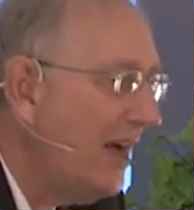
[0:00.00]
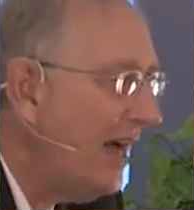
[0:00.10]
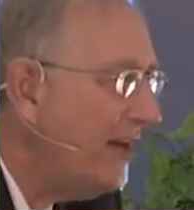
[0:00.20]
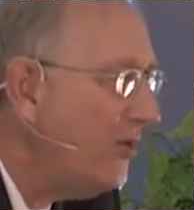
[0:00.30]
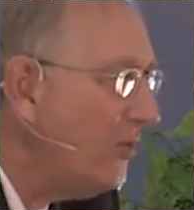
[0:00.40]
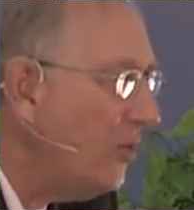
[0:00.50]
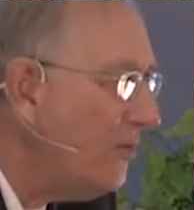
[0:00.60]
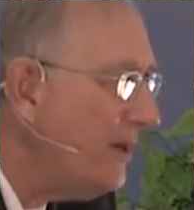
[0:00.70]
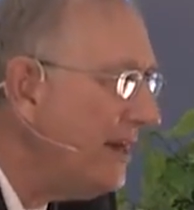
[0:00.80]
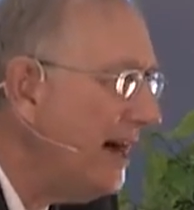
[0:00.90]
and a
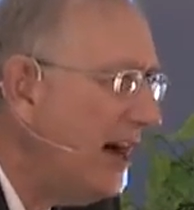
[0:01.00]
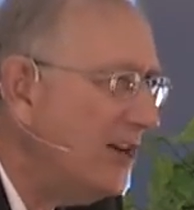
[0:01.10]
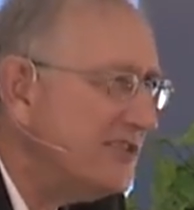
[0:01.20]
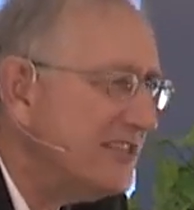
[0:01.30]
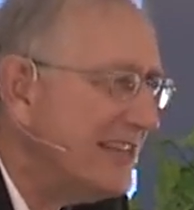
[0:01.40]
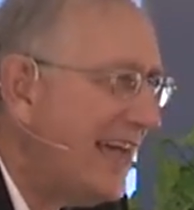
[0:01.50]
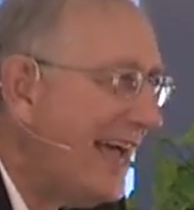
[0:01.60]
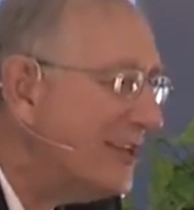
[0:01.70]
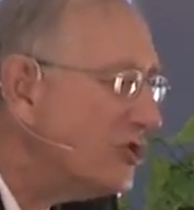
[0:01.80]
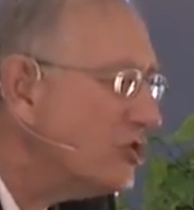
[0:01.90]
woman answered
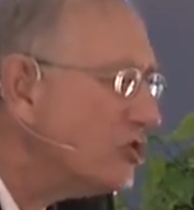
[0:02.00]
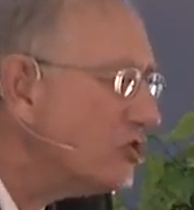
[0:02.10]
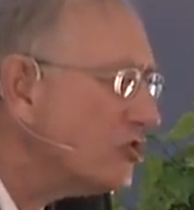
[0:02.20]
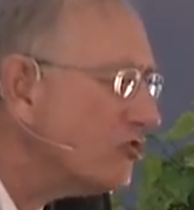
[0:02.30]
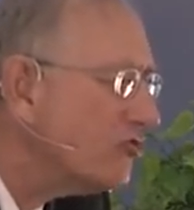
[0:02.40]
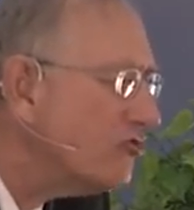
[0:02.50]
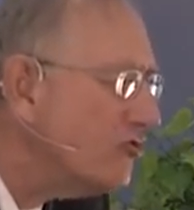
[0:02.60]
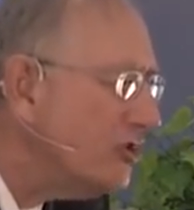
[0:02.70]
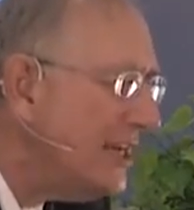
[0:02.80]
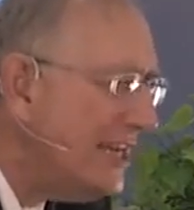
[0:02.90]
and
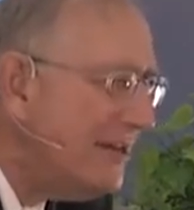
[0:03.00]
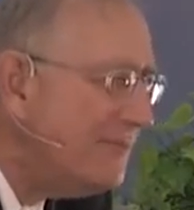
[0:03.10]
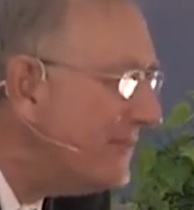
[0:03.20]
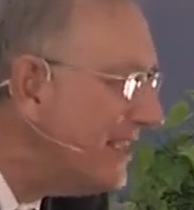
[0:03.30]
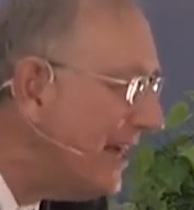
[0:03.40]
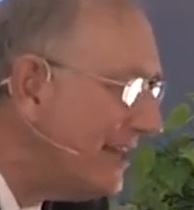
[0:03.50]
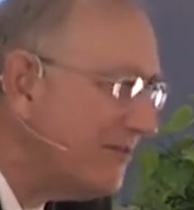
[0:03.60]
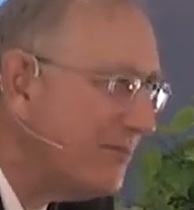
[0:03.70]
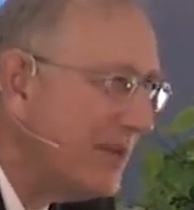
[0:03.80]
screamed at